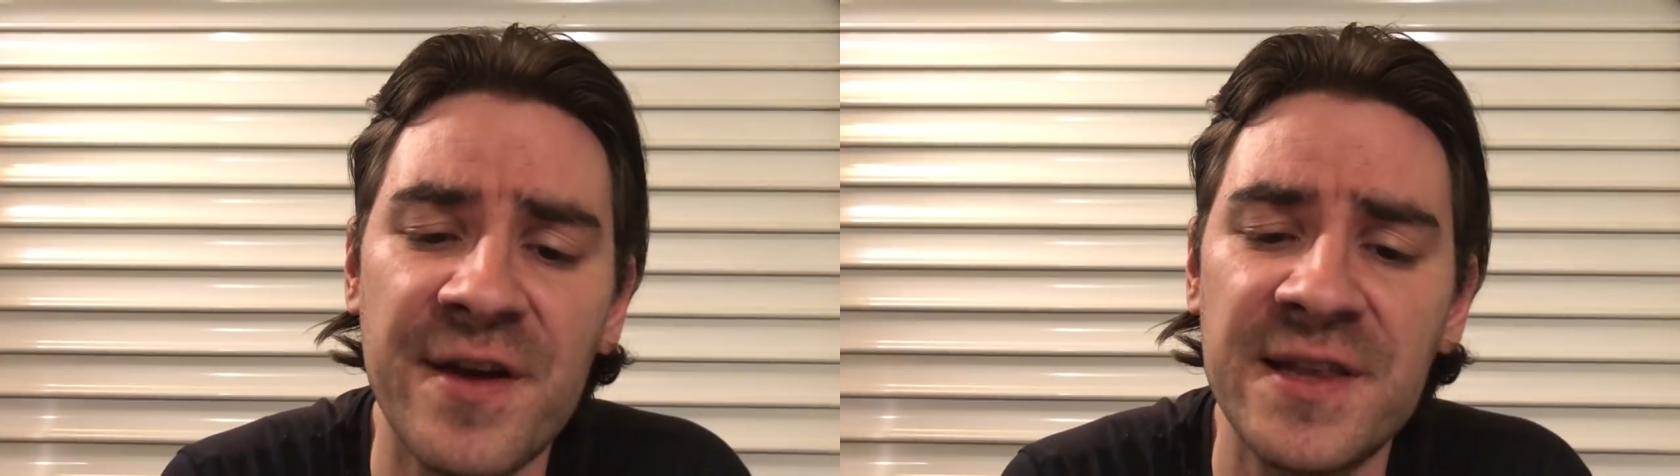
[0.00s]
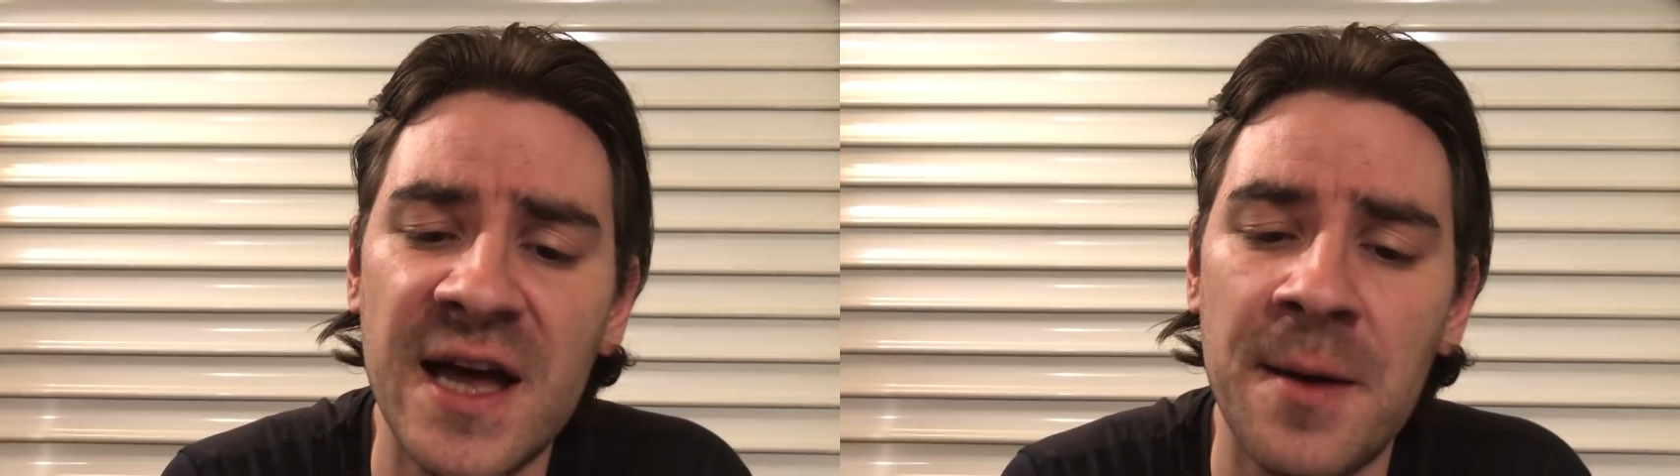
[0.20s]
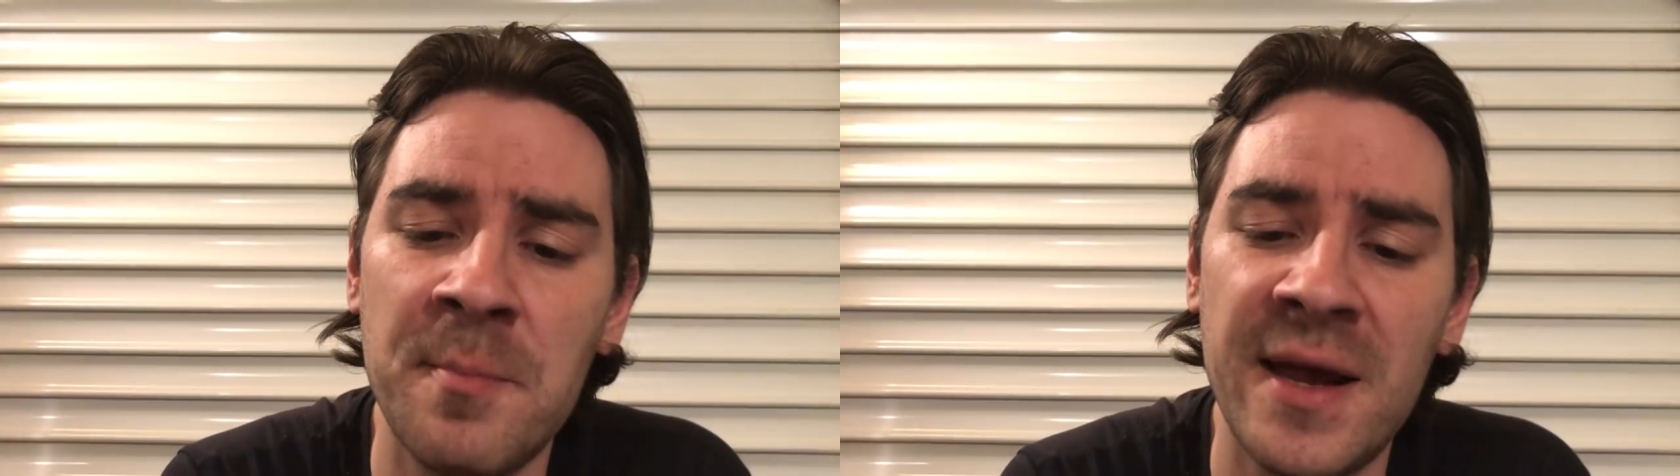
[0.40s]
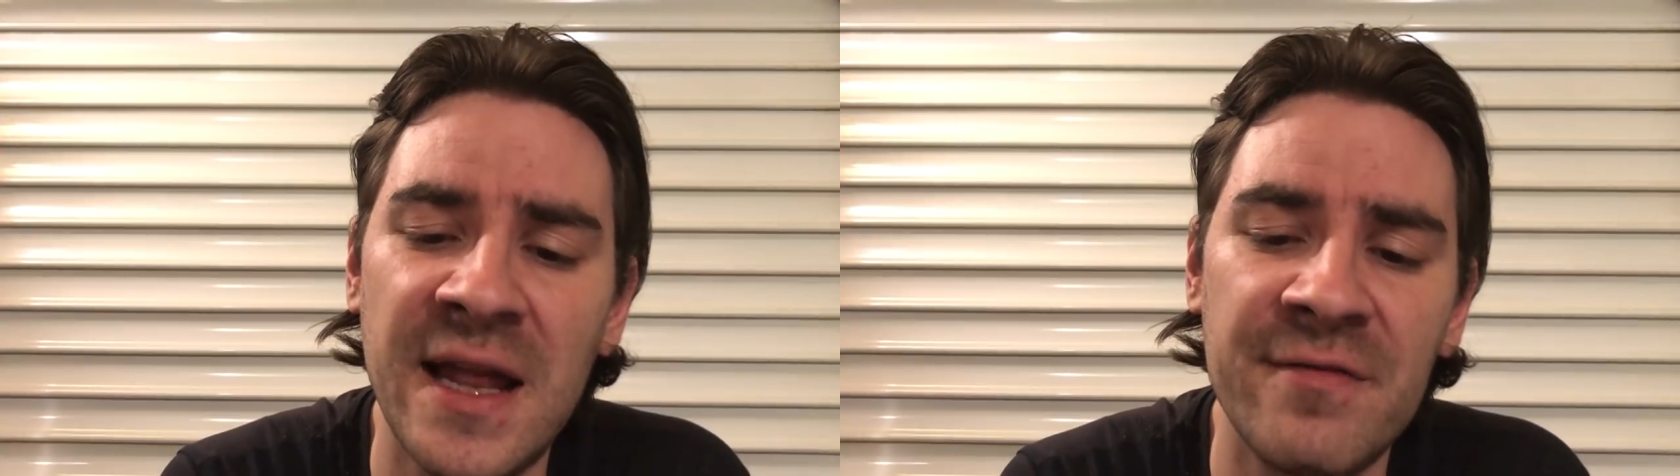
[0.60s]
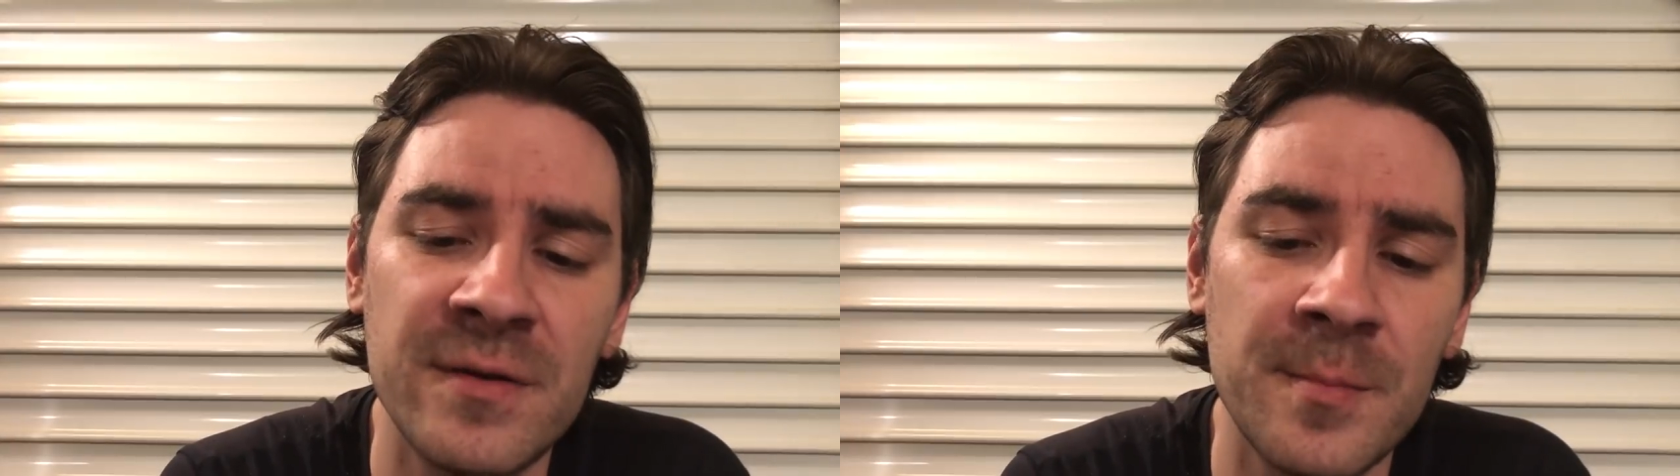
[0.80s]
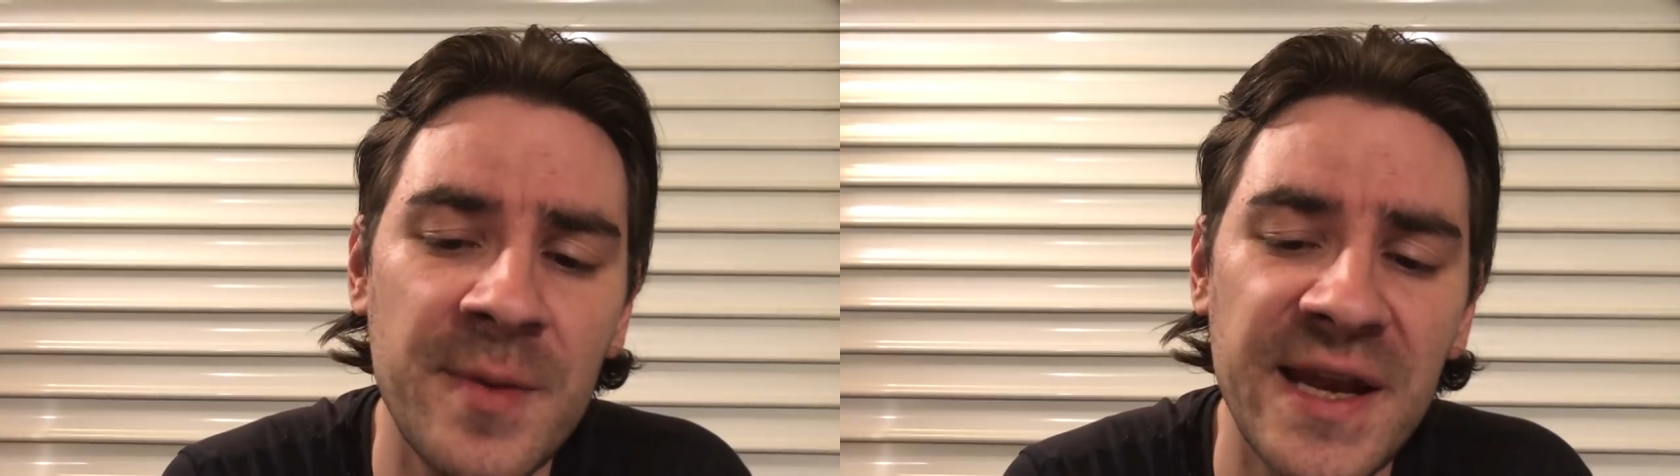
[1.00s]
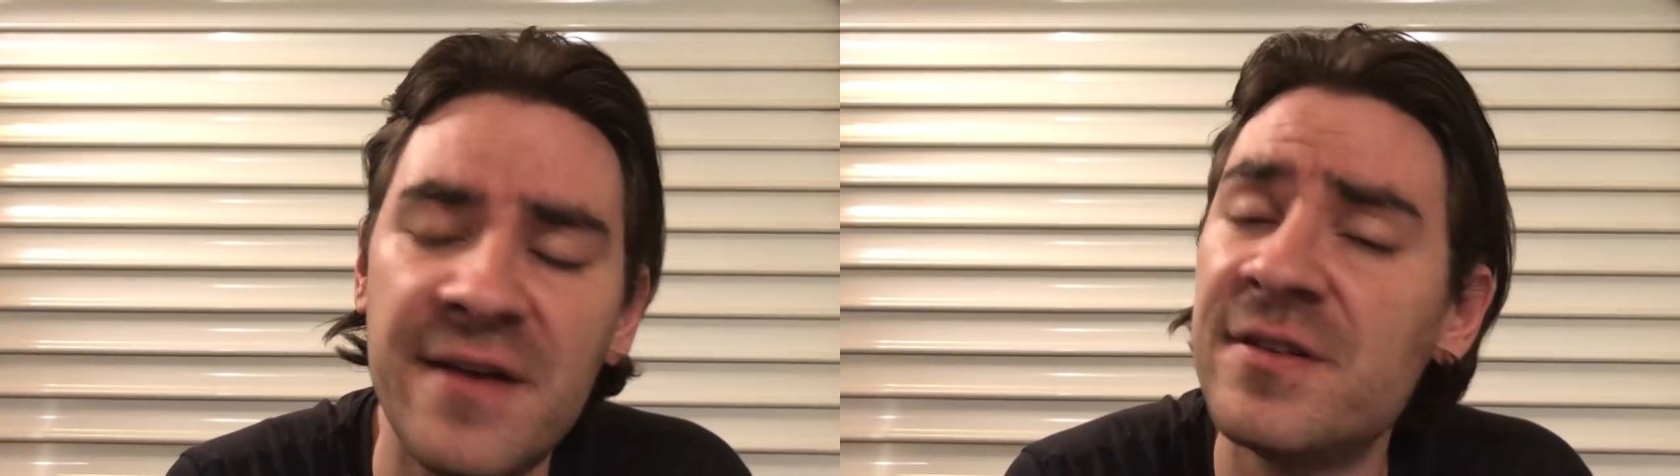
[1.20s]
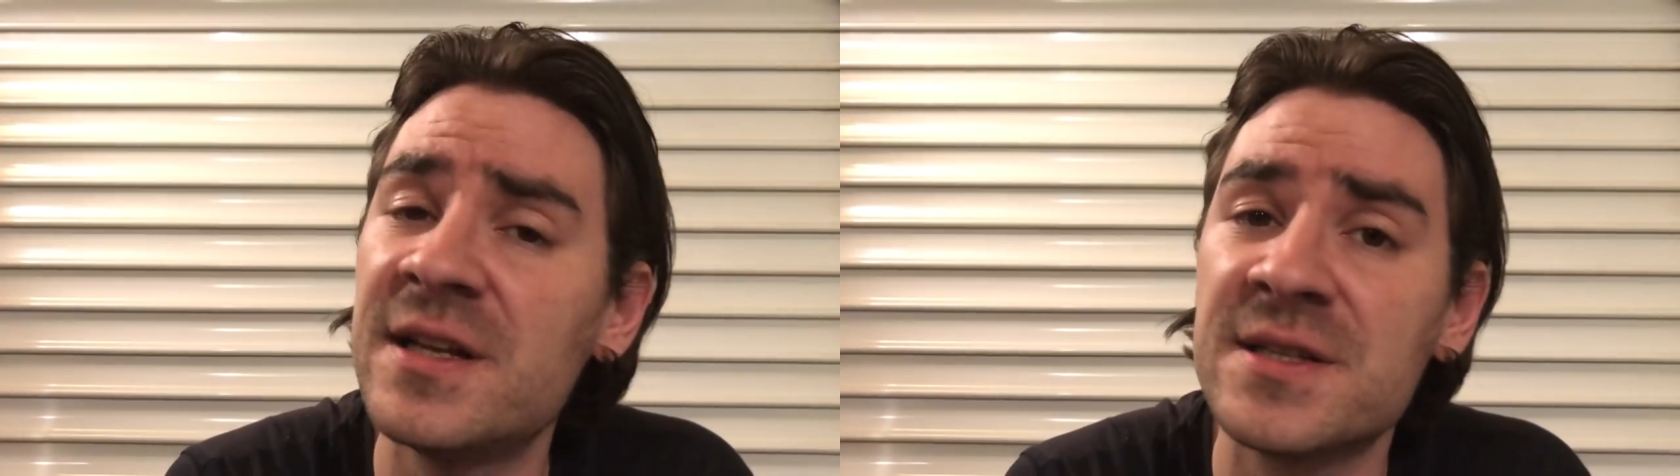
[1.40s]
a that
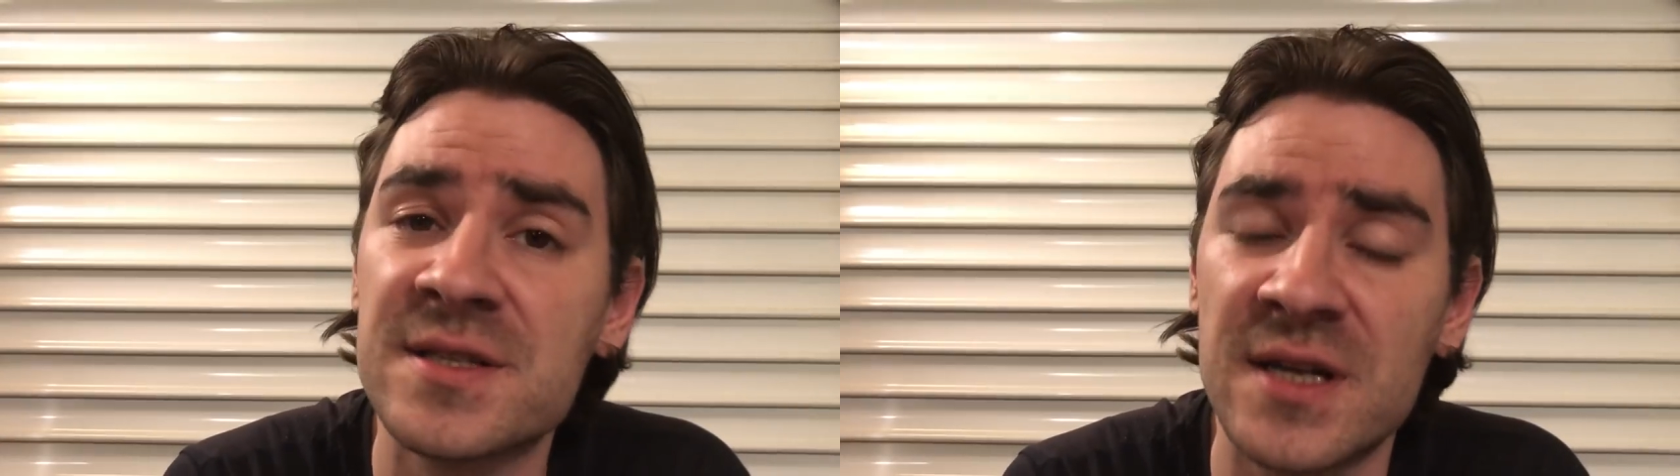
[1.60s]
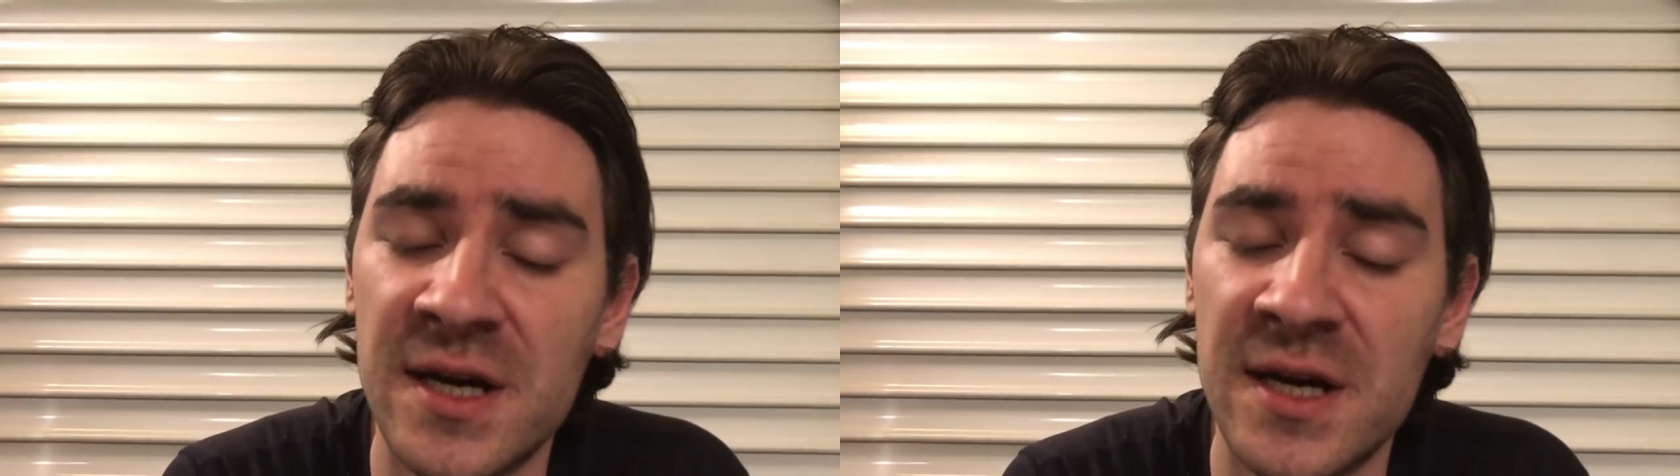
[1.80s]
benevolent